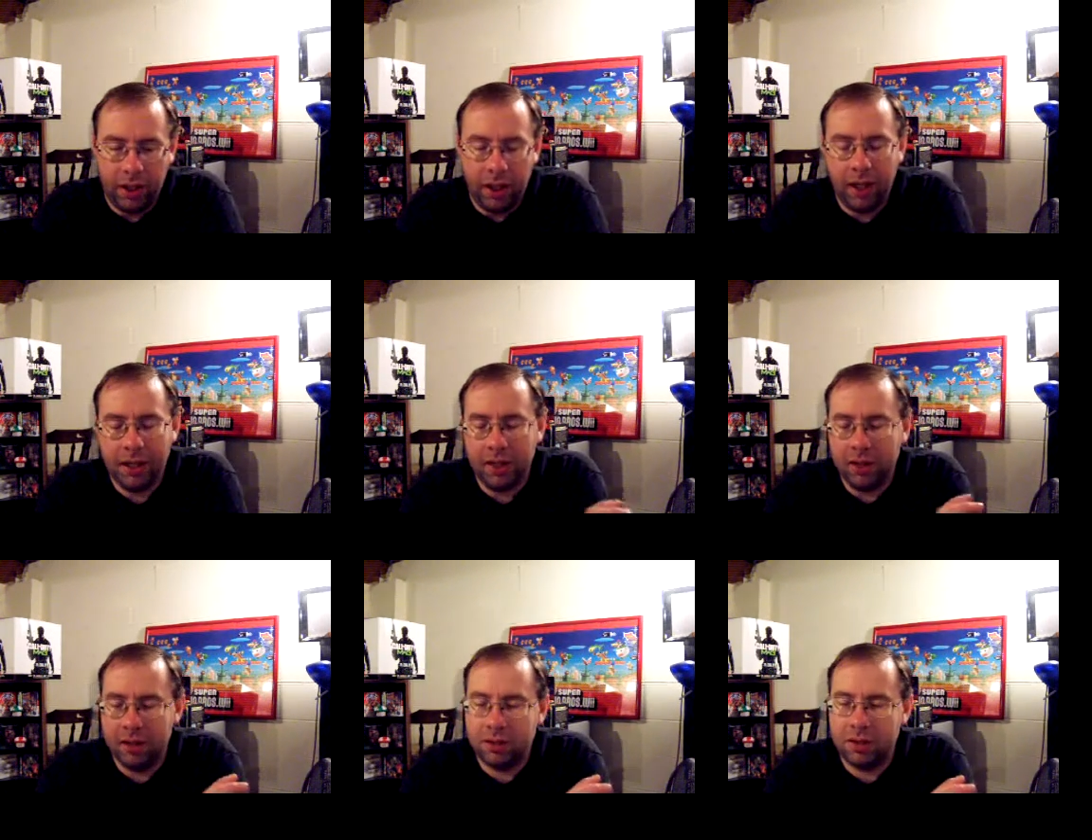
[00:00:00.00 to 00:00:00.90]
And
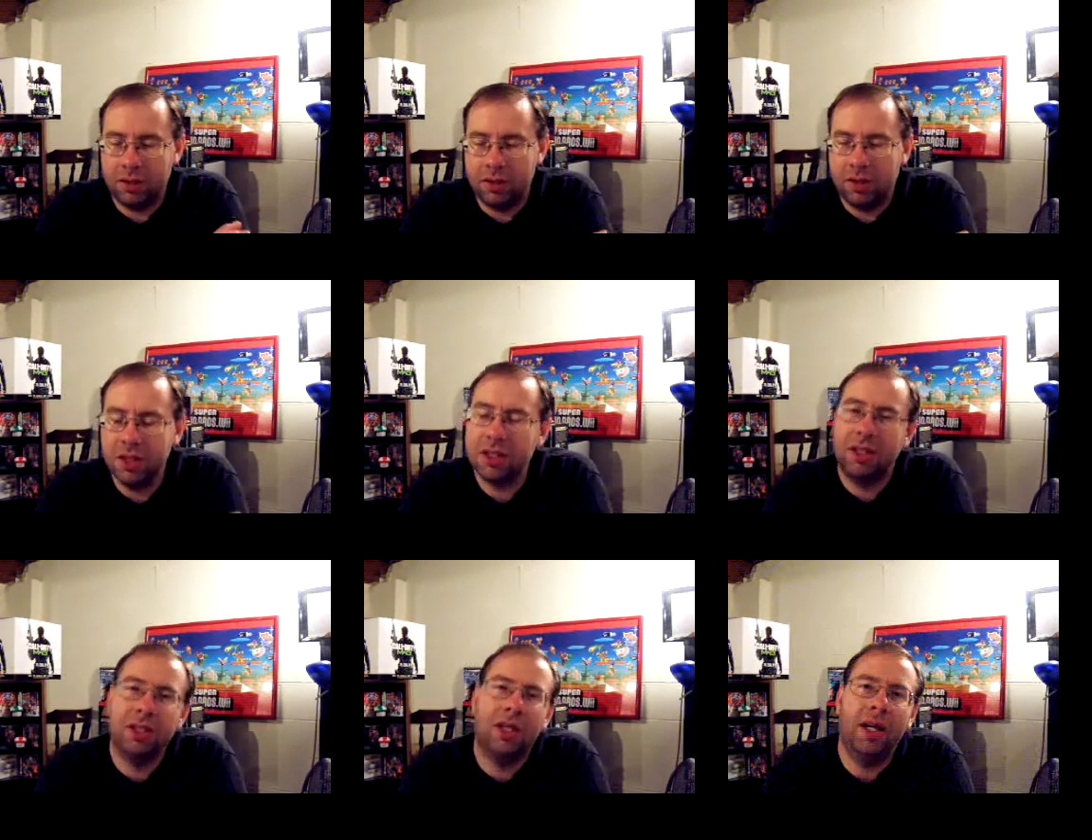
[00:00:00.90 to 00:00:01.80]
this,
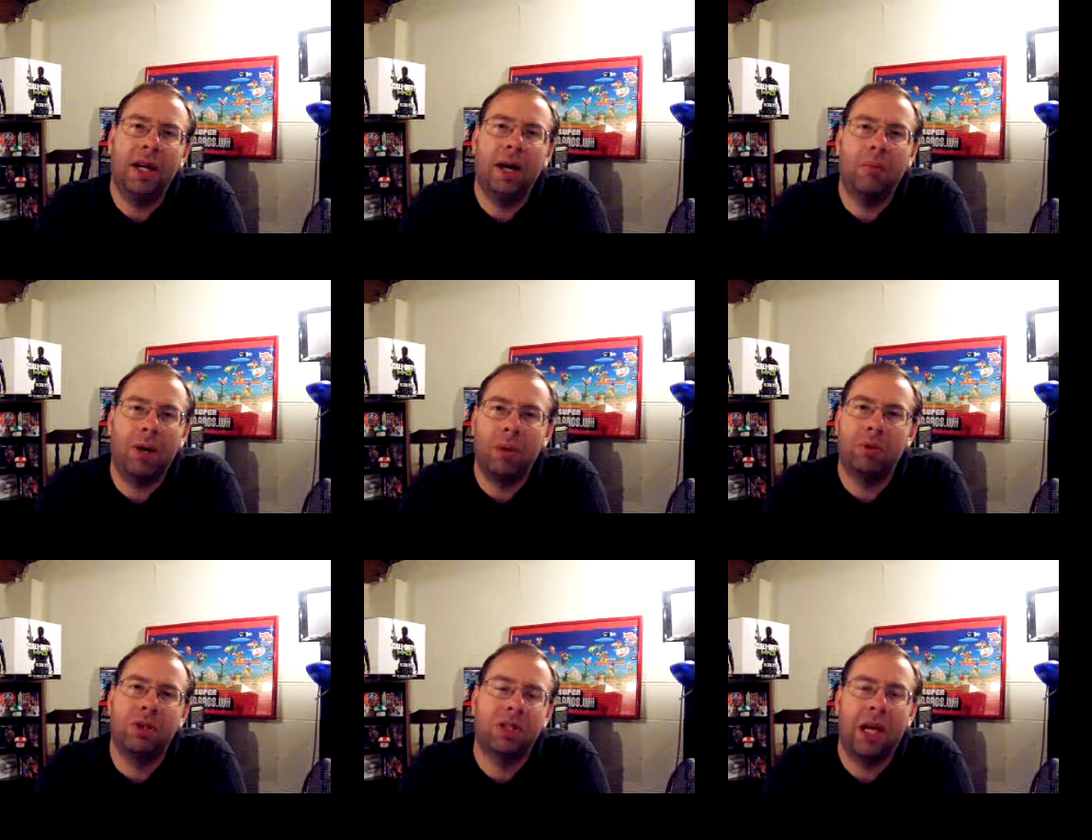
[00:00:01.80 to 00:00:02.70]
to tell you how
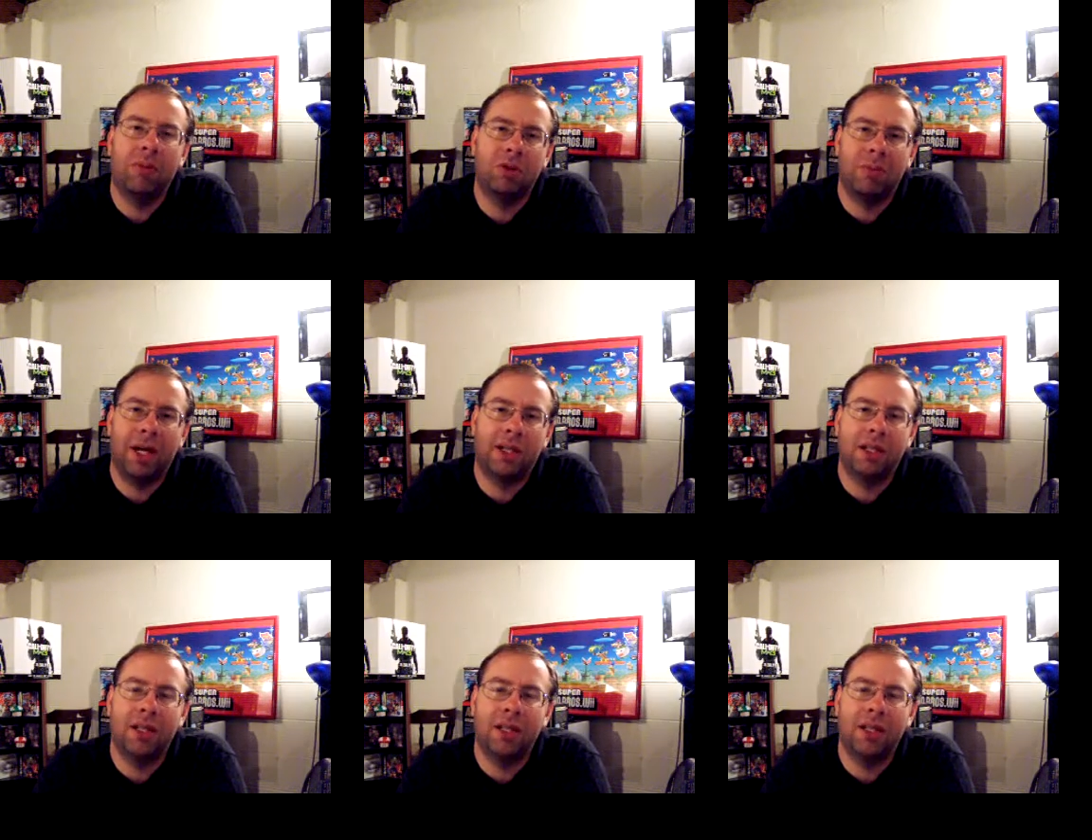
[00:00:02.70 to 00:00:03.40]
popular this game was back then,